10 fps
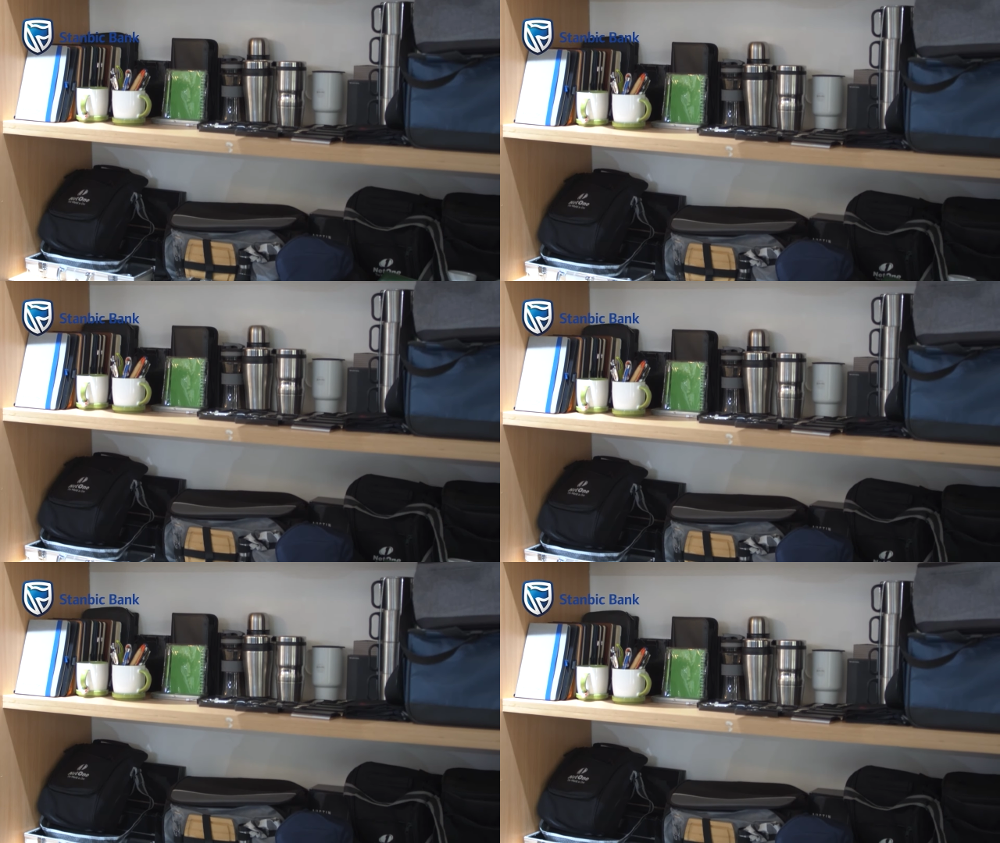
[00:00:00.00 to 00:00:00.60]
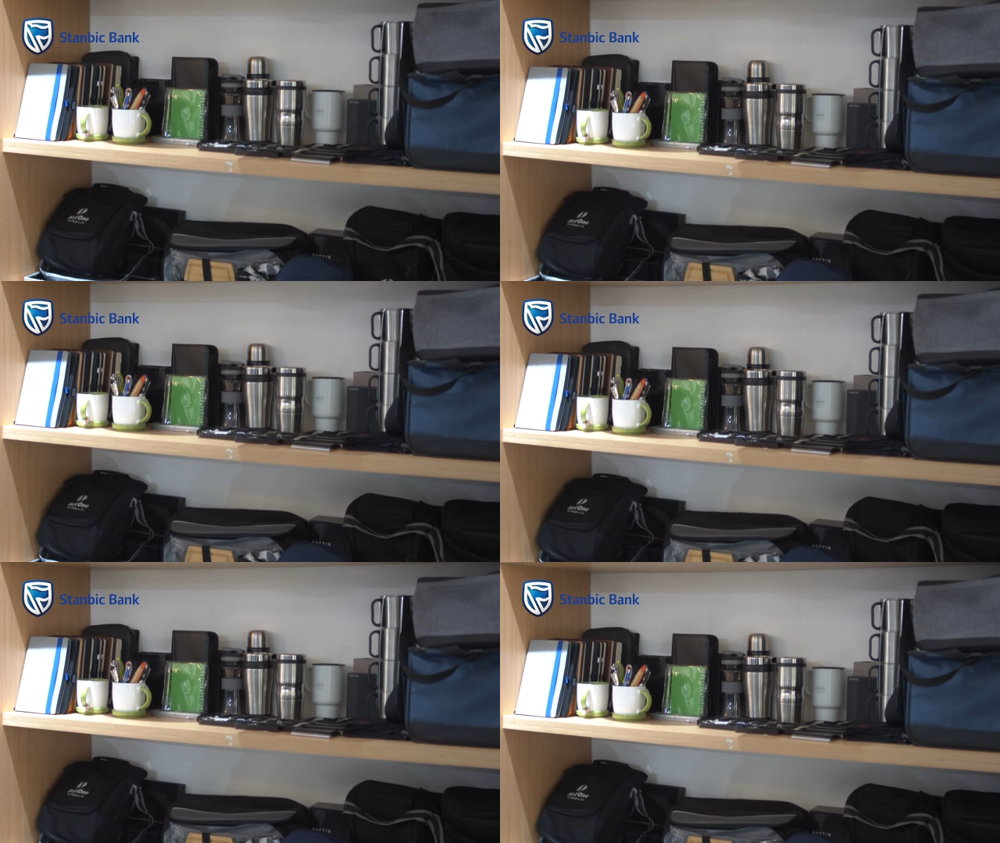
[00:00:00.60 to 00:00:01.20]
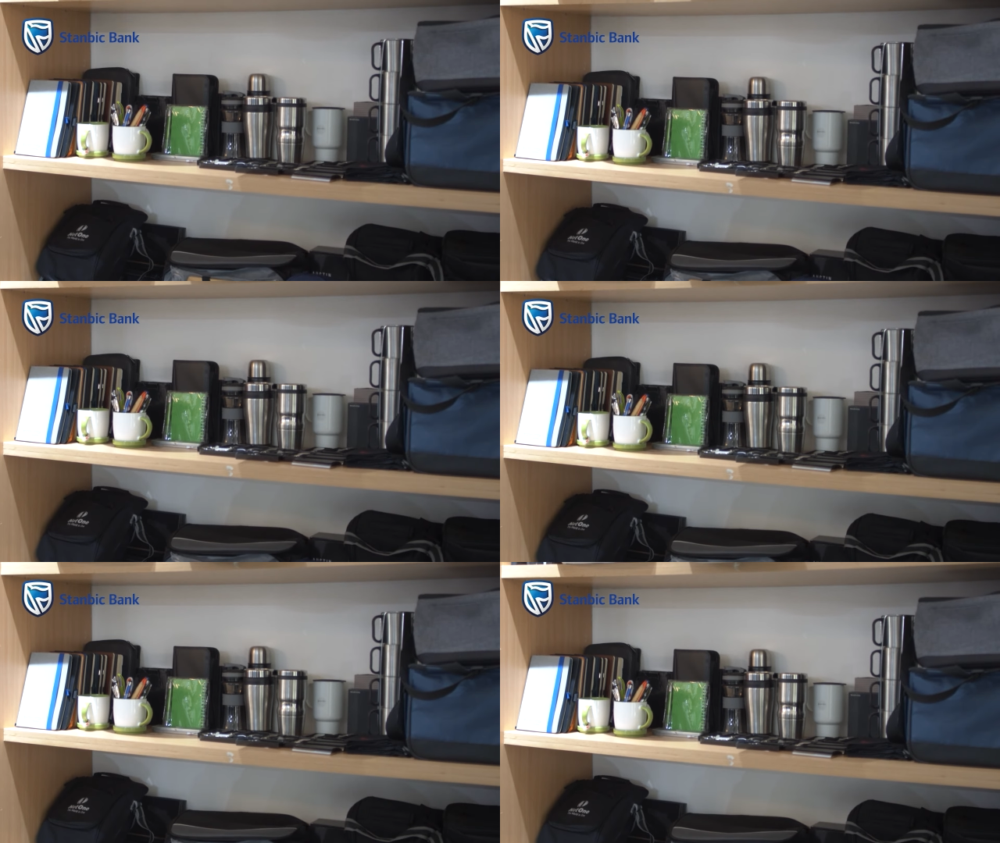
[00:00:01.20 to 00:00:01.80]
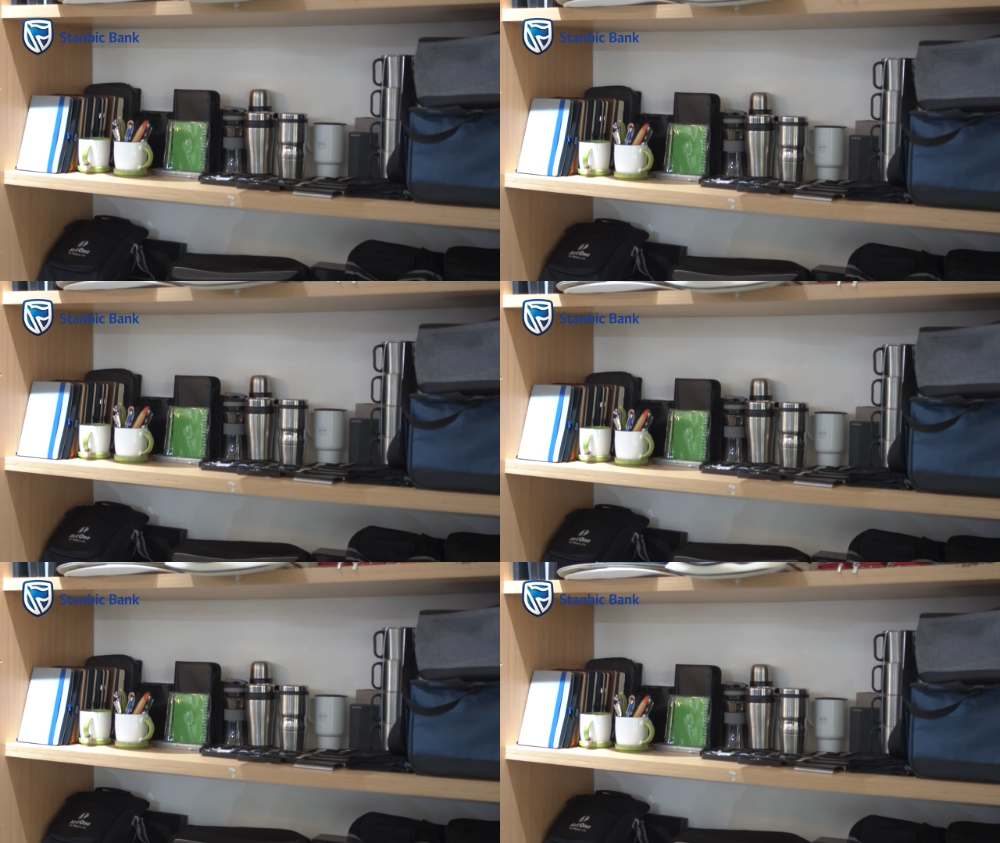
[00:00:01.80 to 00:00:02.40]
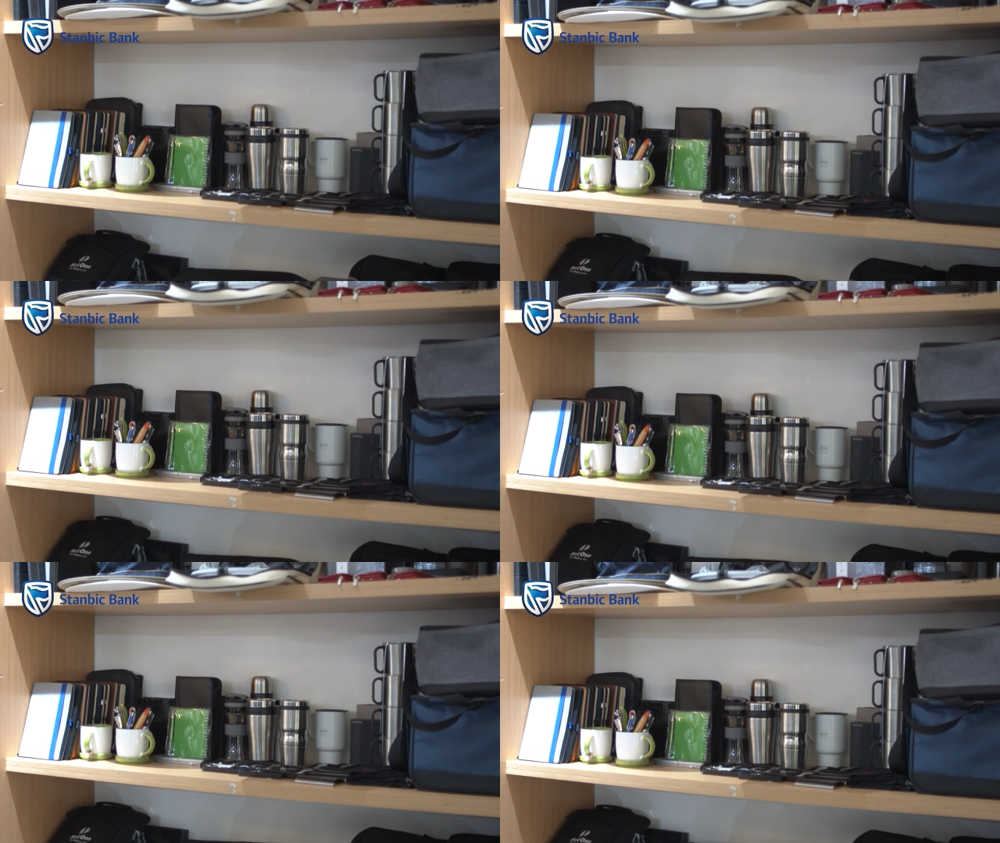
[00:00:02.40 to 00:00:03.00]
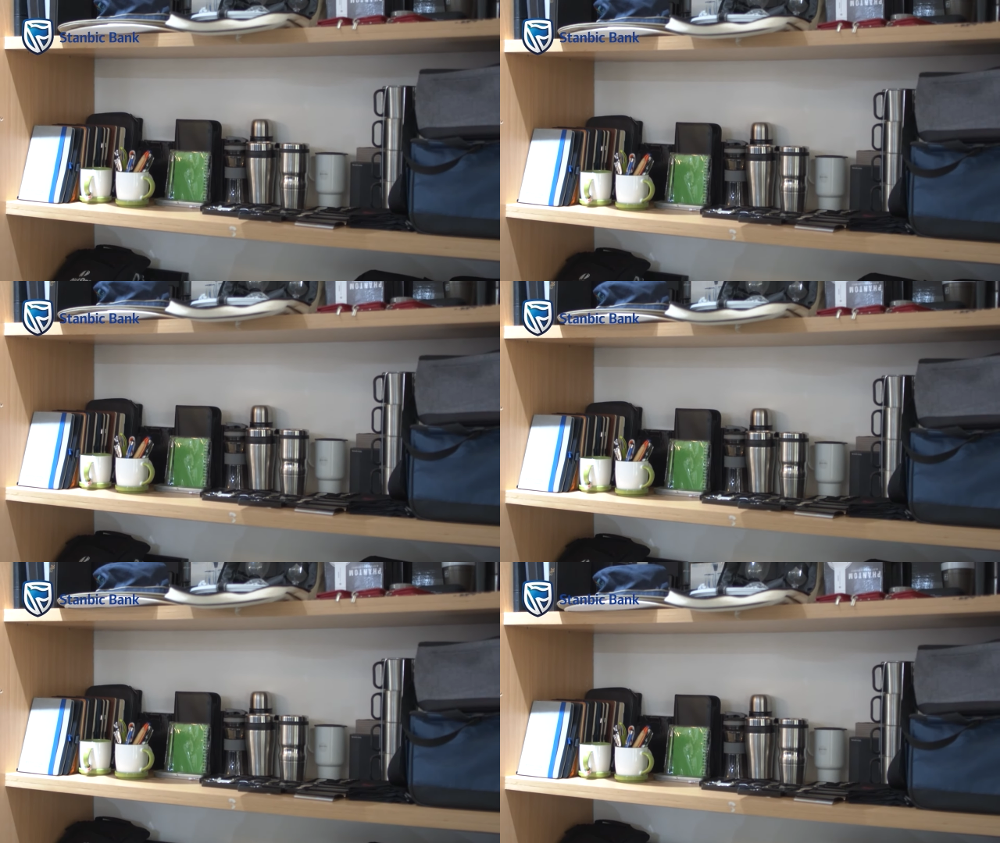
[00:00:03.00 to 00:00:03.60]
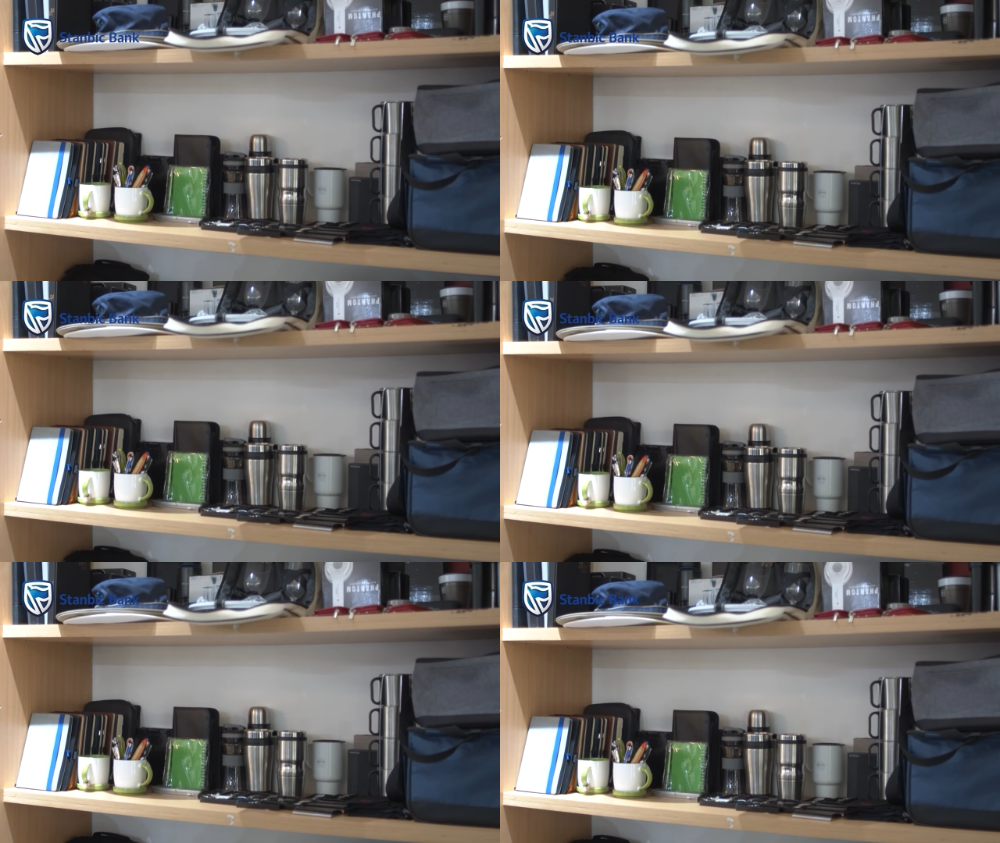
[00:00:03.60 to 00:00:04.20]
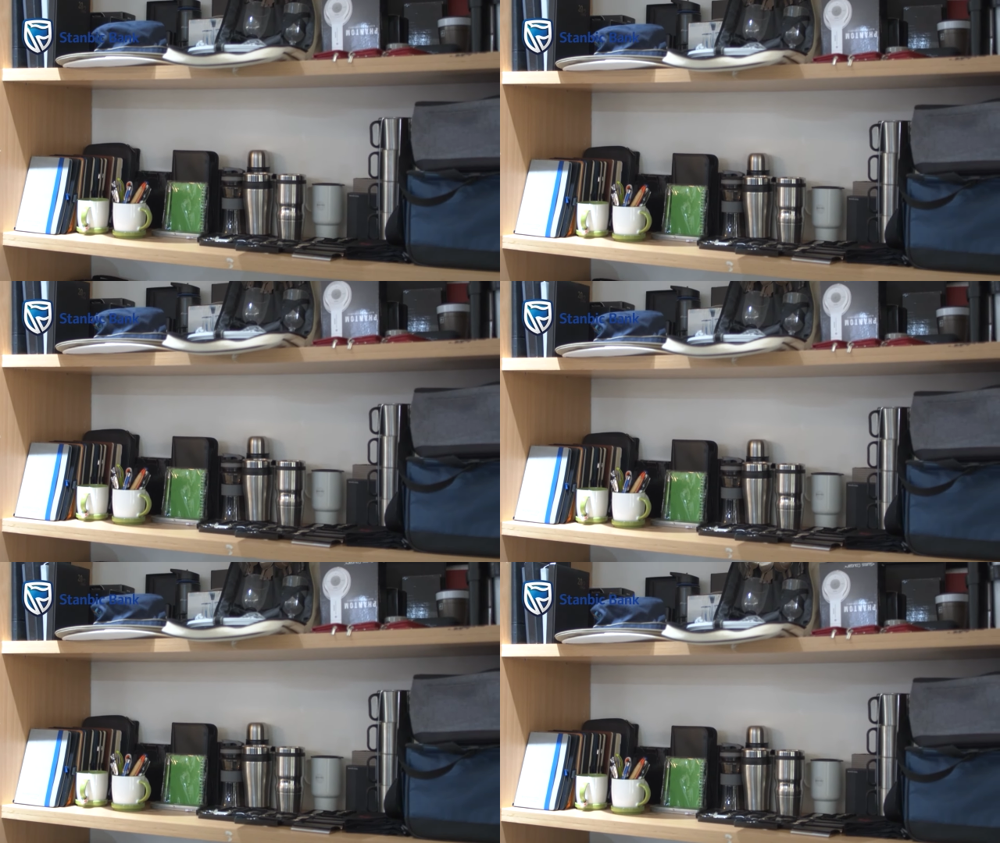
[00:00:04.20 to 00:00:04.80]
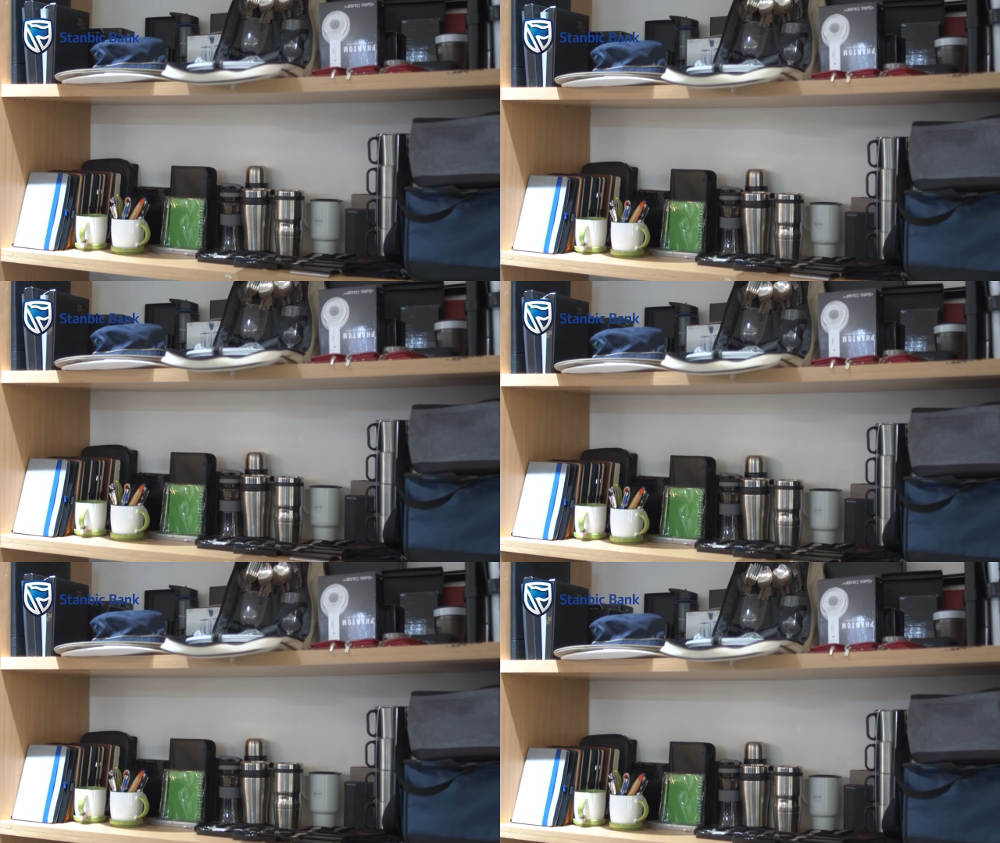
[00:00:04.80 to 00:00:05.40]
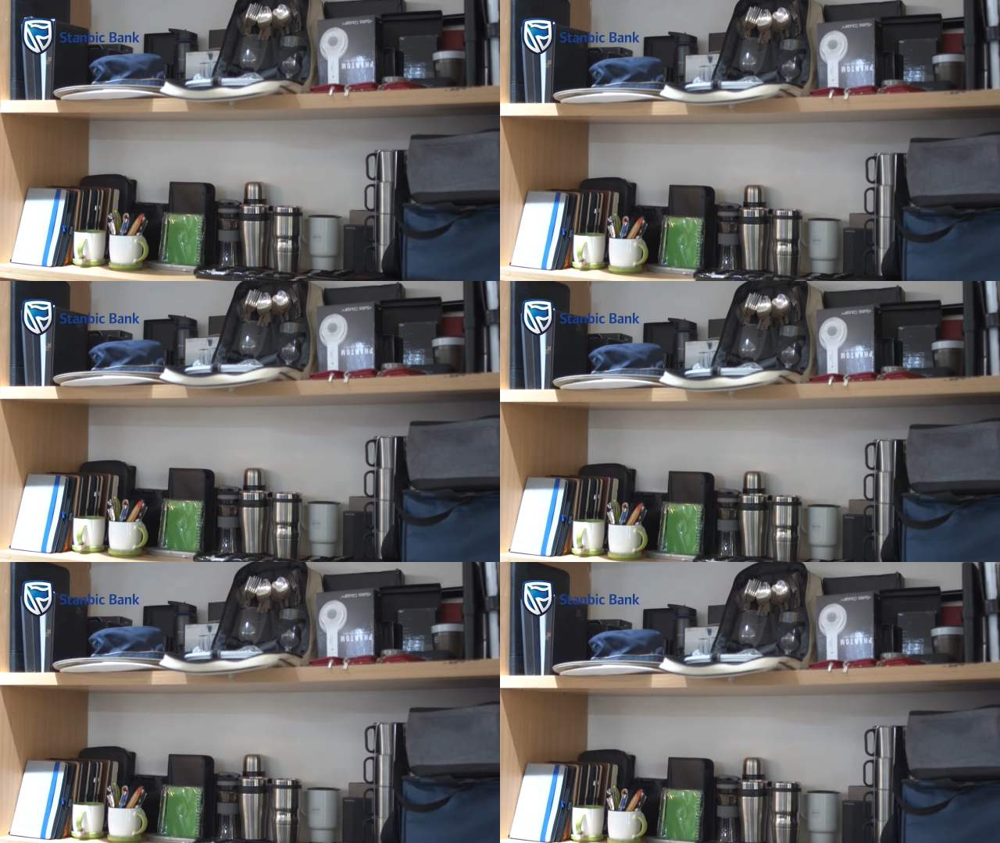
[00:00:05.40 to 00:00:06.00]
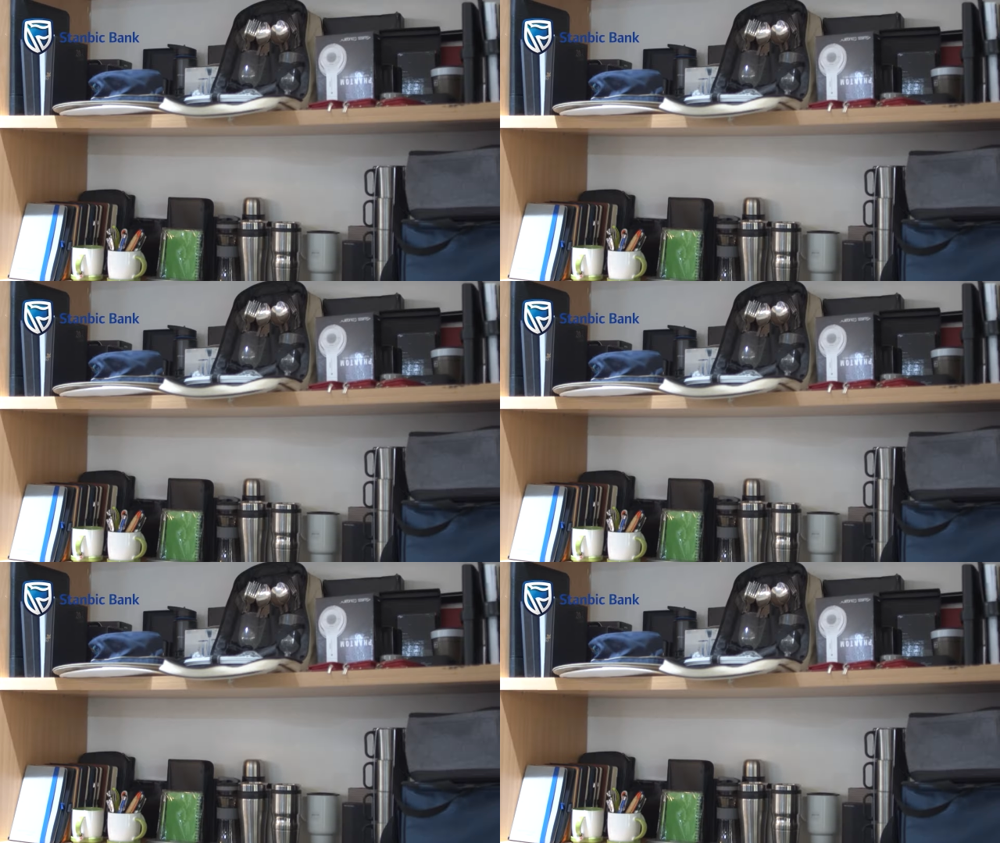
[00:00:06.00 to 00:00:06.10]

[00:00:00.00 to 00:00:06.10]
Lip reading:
(no speaker visible)